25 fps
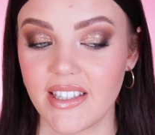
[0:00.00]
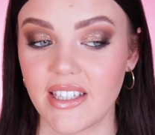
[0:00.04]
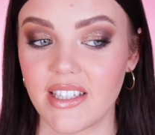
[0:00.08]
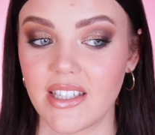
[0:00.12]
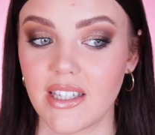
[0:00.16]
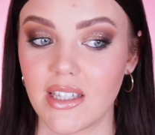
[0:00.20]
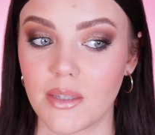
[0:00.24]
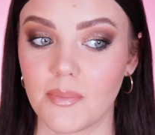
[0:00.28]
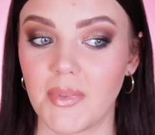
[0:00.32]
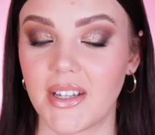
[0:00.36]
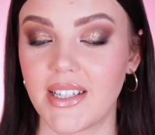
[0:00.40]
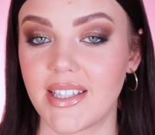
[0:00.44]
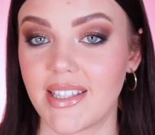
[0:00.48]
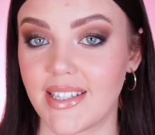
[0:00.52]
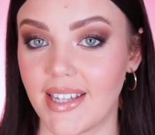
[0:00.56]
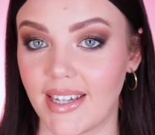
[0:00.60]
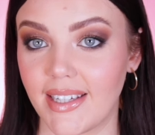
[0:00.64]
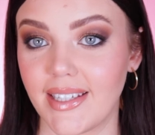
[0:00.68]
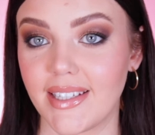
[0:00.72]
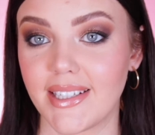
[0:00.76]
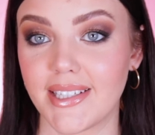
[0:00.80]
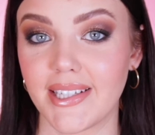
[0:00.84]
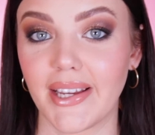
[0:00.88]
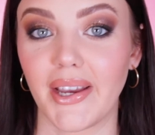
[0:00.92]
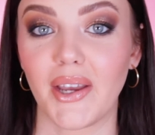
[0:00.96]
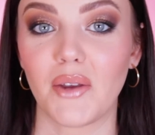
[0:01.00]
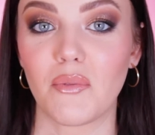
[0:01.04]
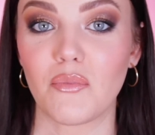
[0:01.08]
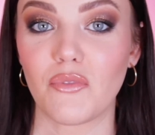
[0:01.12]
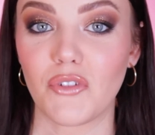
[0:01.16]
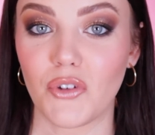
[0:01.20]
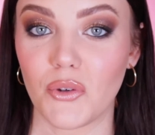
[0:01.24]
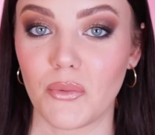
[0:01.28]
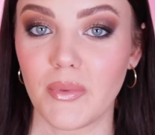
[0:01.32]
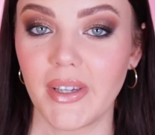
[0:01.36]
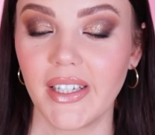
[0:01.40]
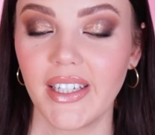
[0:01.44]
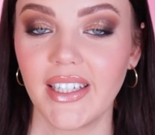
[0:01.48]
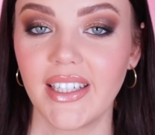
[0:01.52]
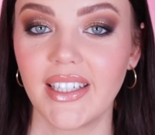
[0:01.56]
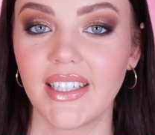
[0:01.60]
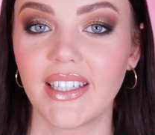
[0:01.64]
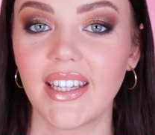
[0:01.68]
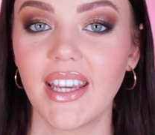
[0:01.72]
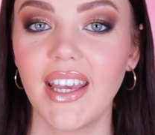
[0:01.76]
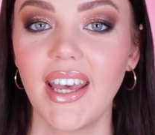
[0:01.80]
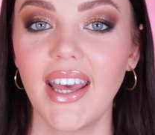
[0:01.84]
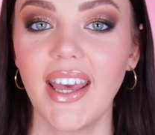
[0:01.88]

This is my second time filming it.